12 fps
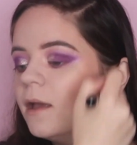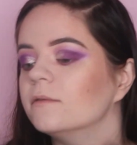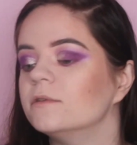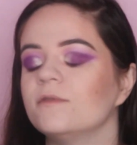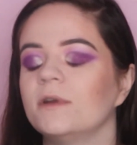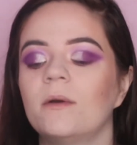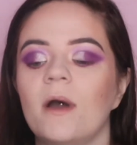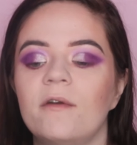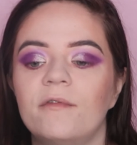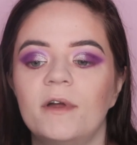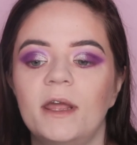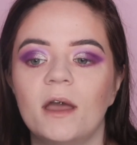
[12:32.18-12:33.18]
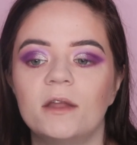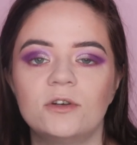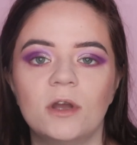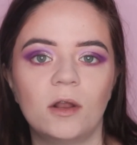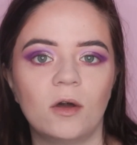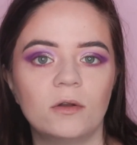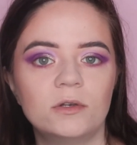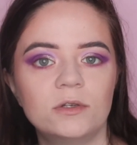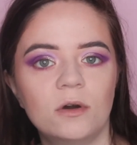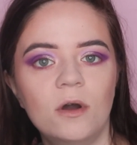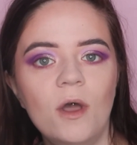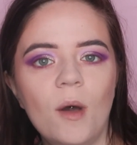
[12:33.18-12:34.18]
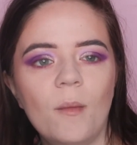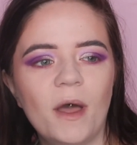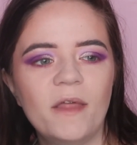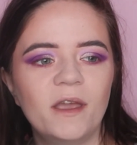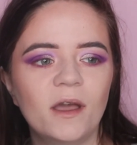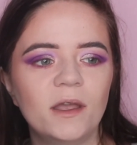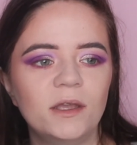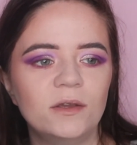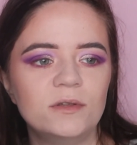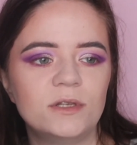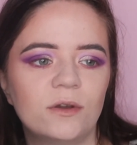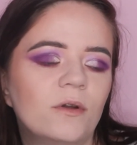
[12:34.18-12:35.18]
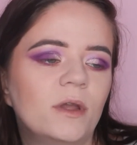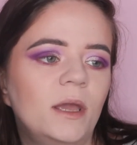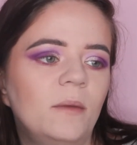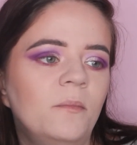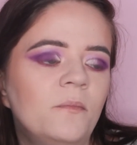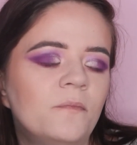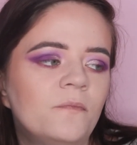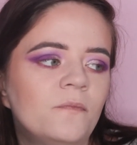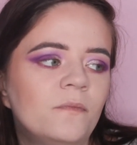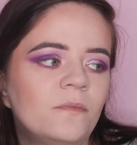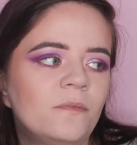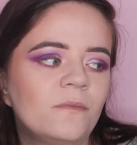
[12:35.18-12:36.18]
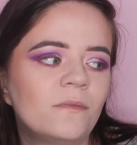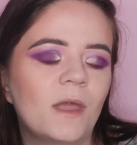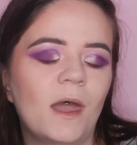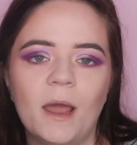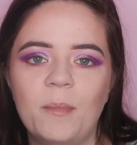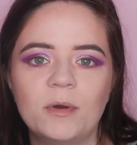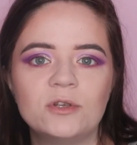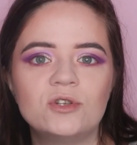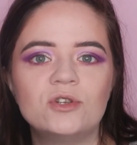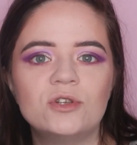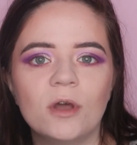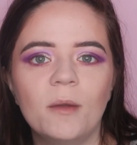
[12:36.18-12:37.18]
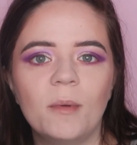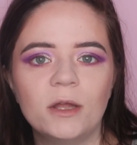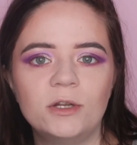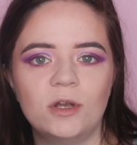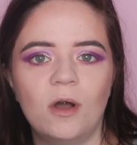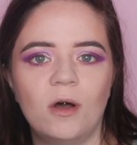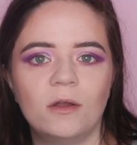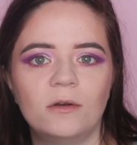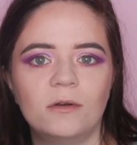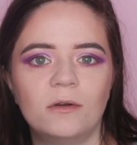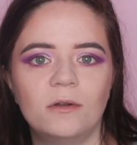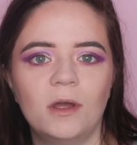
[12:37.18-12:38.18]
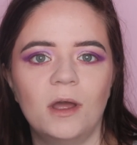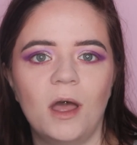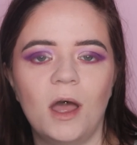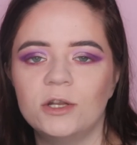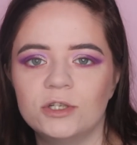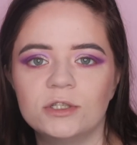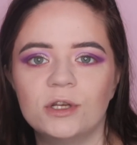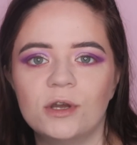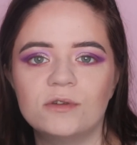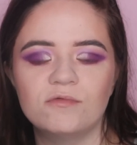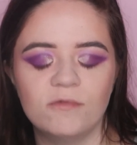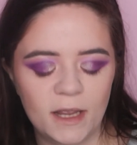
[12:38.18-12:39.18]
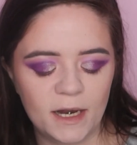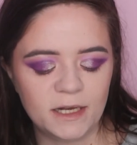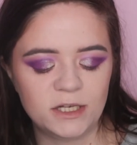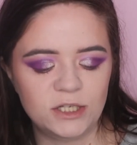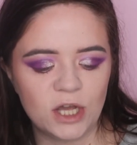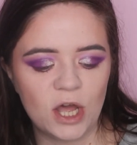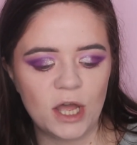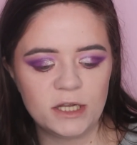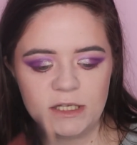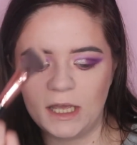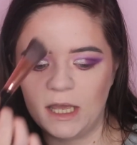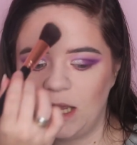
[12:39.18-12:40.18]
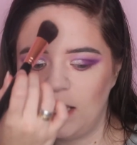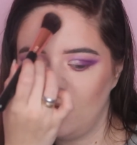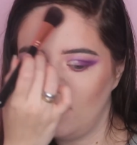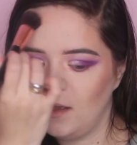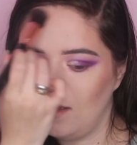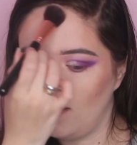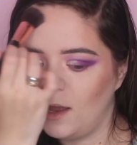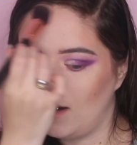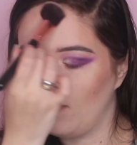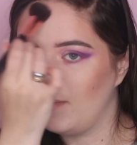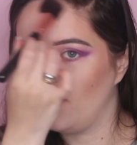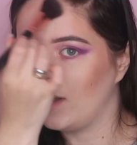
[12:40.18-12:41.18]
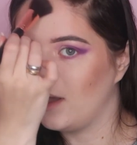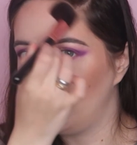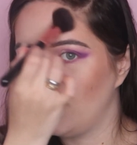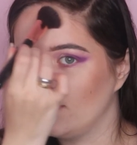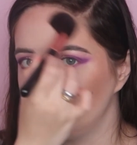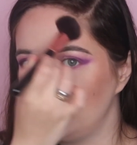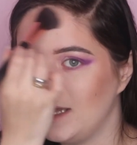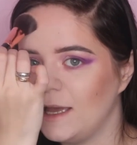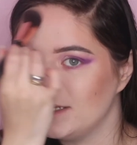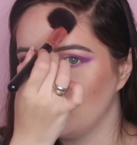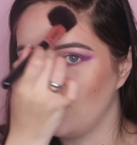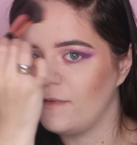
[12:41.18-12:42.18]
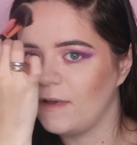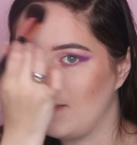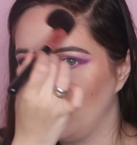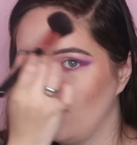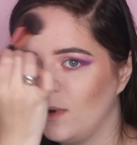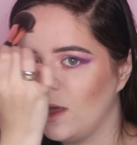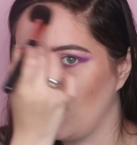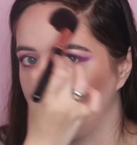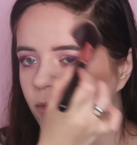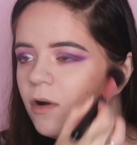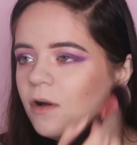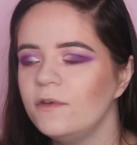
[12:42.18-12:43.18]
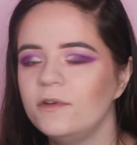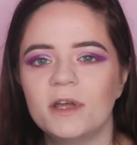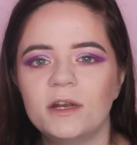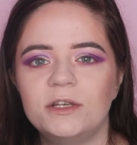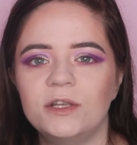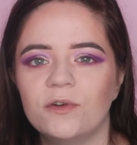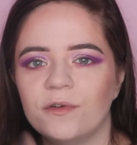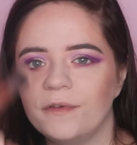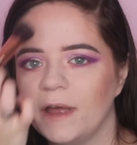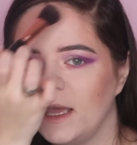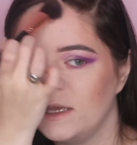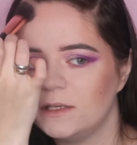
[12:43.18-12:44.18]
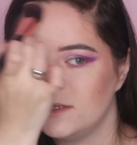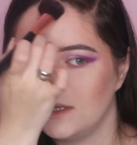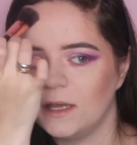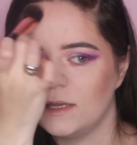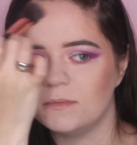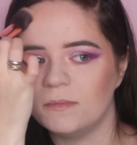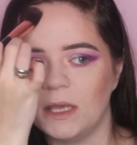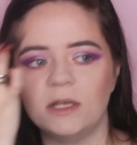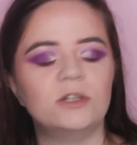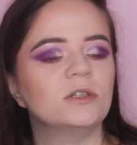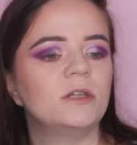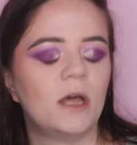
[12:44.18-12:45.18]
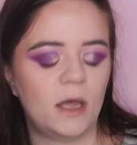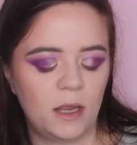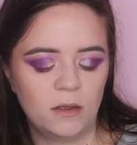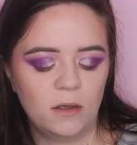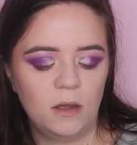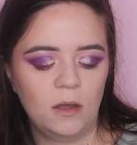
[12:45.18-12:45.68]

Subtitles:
it was really quite funny. I tried contour, but I think I used a cream and I put so much on, I just looked really dirty. And I remember going downstairs and my family were like, what have you done to your face? And there's me just like,